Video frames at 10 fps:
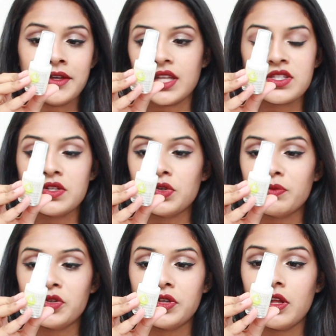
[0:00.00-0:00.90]
it's the
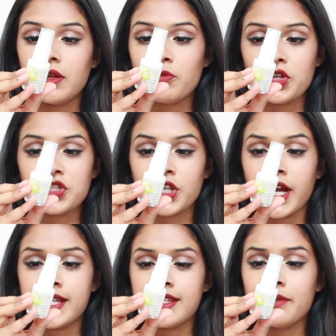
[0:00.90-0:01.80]
normal
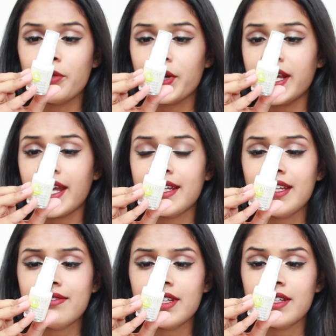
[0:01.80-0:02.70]
moisturize in the morning and
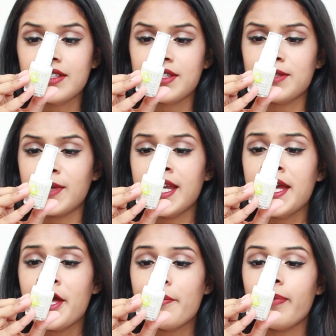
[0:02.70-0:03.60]
evening, excuse me,
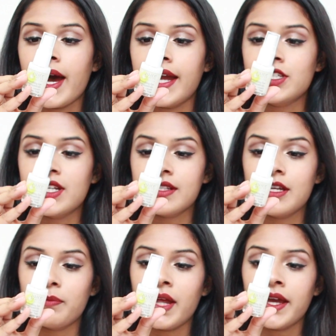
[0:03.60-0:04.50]
by
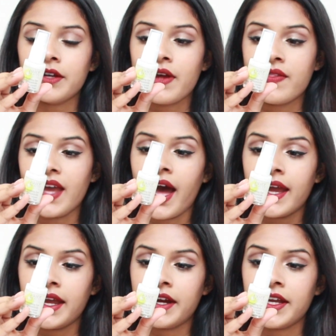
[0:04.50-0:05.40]
gently applying around the
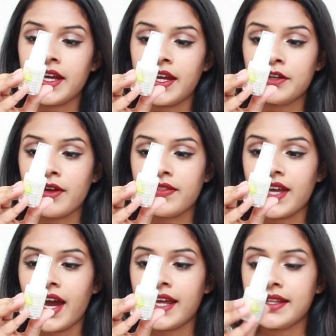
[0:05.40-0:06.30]
eye area and around
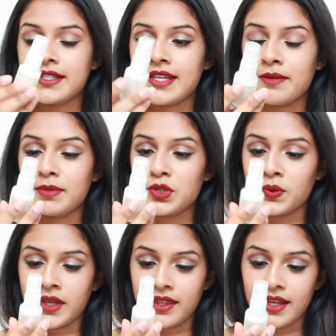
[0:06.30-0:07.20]
the eyelids and
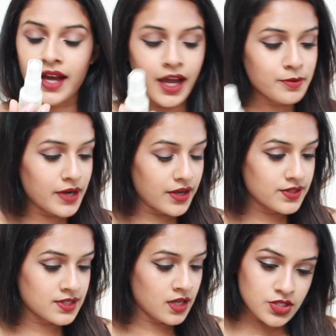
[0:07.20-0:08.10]
between the
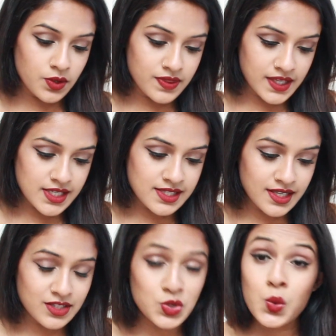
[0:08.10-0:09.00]
eyebrows. So this
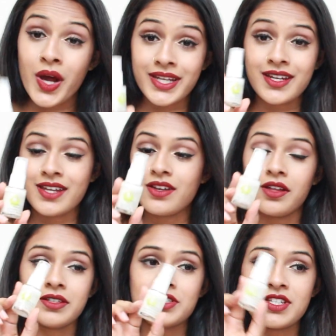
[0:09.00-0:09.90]
is
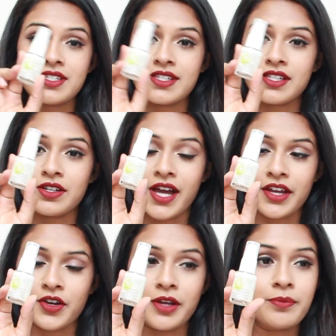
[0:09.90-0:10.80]
$29, just this little
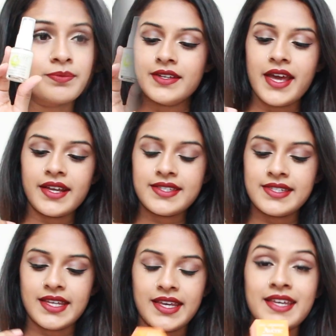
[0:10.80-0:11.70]
eye cream.
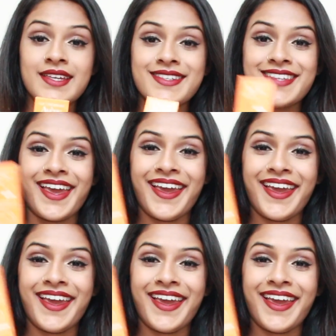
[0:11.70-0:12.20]
Next is